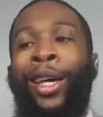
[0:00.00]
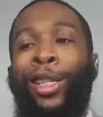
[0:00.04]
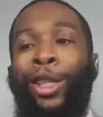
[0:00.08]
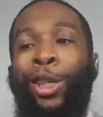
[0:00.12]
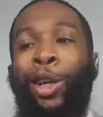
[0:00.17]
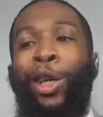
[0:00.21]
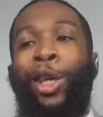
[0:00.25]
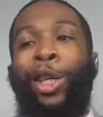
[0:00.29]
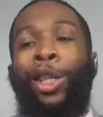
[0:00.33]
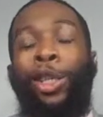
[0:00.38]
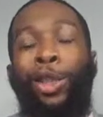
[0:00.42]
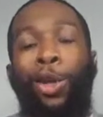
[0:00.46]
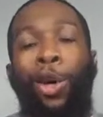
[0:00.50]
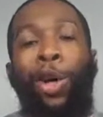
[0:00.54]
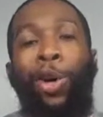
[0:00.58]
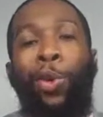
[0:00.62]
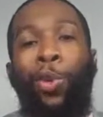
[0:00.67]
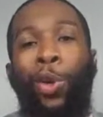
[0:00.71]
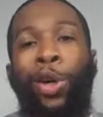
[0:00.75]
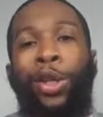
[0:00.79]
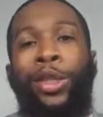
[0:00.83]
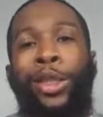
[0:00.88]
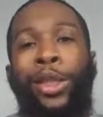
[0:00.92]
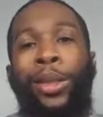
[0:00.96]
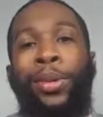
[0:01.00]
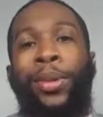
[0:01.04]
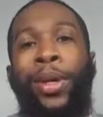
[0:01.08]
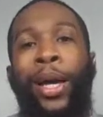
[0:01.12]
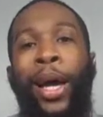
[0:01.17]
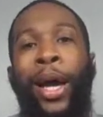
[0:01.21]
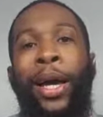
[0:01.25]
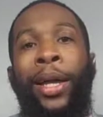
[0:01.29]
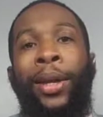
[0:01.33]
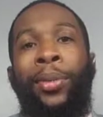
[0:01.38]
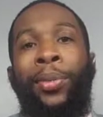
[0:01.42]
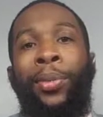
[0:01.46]
So he's gonna want some
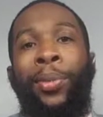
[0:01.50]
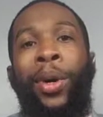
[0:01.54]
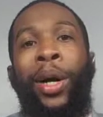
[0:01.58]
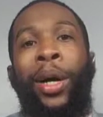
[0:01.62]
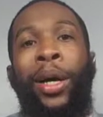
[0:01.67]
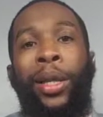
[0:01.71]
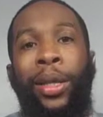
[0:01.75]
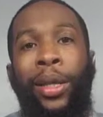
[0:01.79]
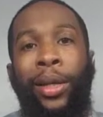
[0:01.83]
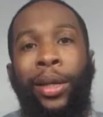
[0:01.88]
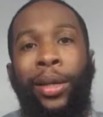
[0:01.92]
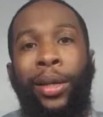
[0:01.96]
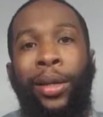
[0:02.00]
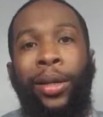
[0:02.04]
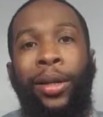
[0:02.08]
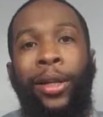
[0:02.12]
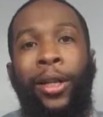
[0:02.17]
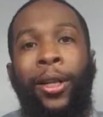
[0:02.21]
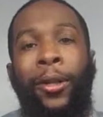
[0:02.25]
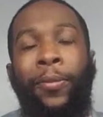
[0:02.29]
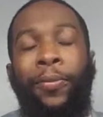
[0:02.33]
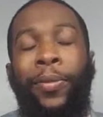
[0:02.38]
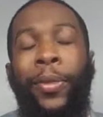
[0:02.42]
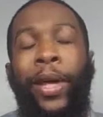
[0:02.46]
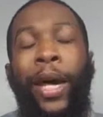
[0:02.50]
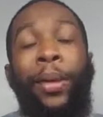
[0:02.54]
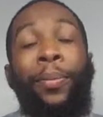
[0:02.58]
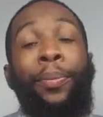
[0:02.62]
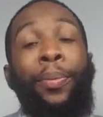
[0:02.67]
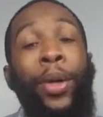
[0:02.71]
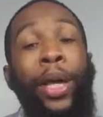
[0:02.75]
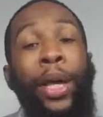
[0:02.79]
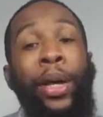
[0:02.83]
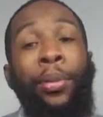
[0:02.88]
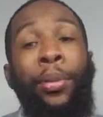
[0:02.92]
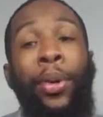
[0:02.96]
kind of money,
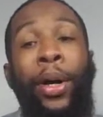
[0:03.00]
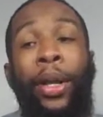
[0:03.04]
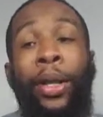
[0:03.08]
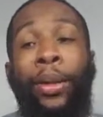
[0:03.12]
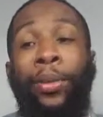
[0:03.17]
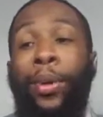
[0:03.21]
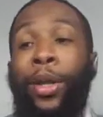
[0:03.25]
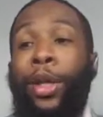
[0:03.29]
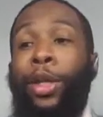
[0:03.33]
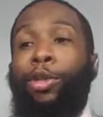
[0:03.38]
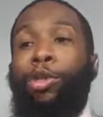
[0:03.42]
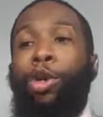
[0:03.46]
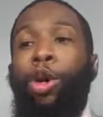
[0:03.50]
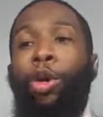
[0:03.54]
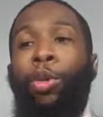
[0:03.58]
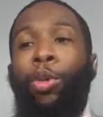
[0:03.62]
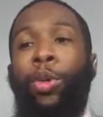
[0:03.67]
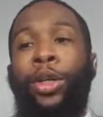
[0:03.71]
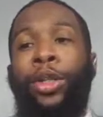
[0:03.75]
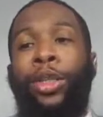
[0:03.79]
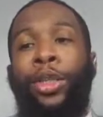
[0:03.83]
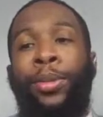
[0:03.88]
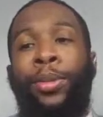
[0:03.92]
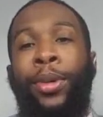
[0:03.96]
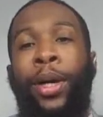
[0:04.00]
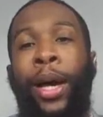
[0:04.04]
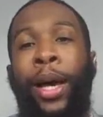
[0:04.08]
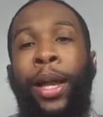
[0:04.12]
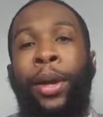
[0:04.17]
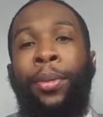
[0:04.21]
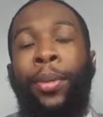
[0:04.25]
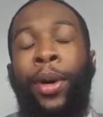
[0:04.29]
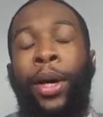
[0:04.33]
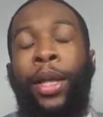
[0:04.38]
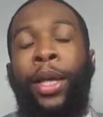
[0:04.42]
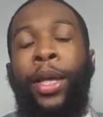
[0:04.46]
not big money, but he's gonna want some
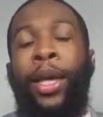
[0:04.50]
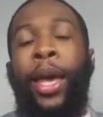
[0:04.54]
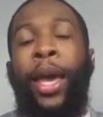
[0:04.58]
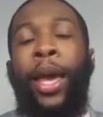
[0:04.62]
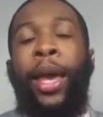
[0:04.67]
kind of money.